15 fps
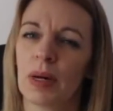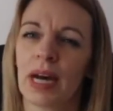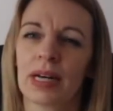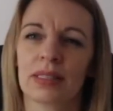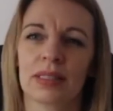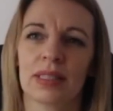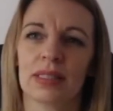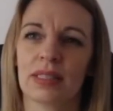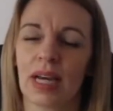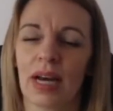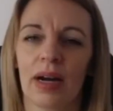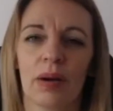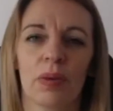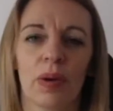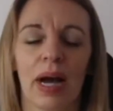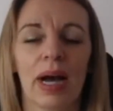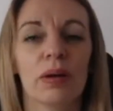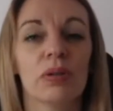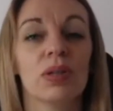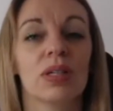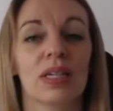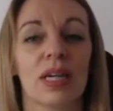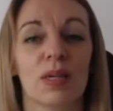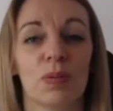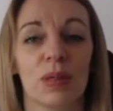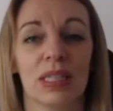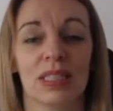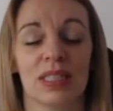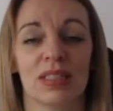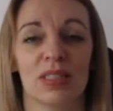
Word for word: passes, how you could add beads in.